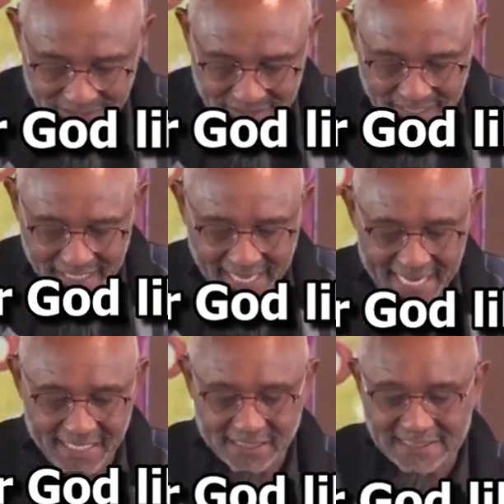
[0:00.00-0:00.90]
He does
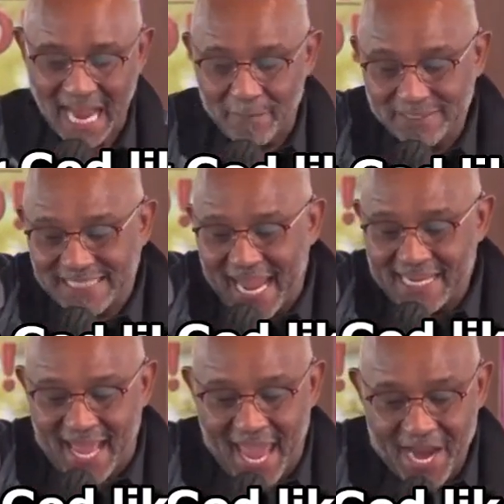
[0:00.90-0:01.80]
not retain
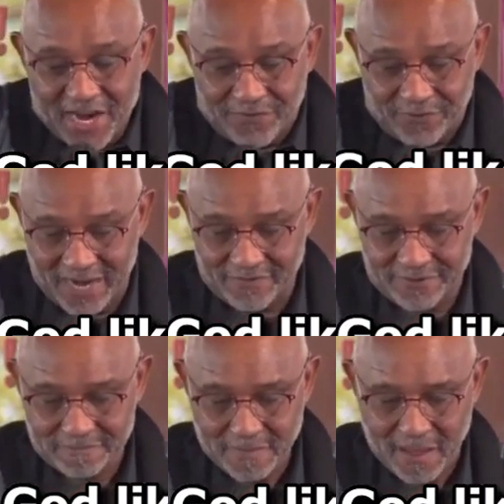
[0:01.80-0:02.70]
anger forever
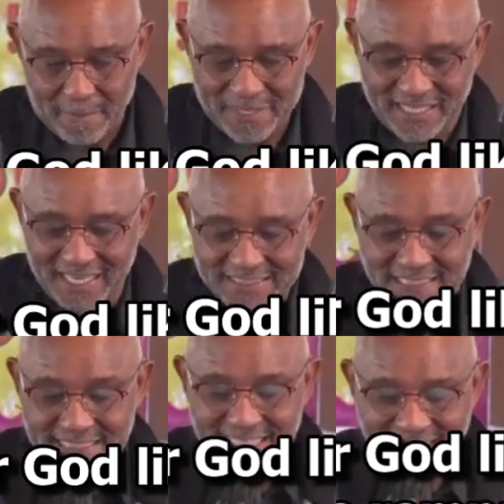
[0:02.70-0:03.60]
because he
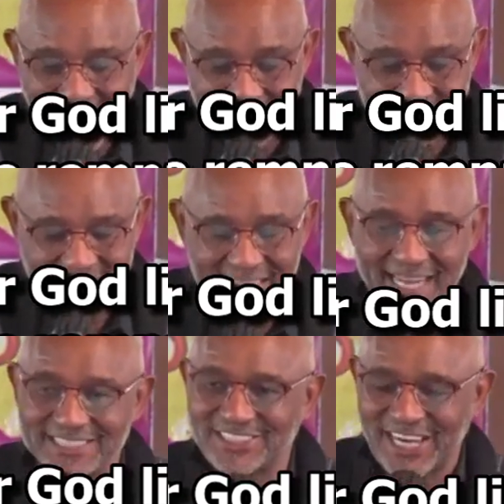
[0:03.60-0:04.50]
delights in
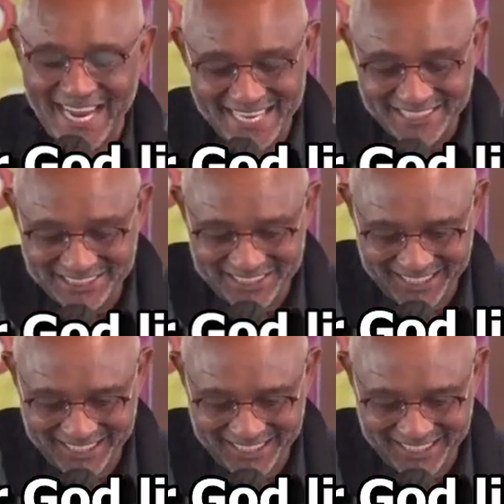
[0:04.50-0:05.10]
unchanging love.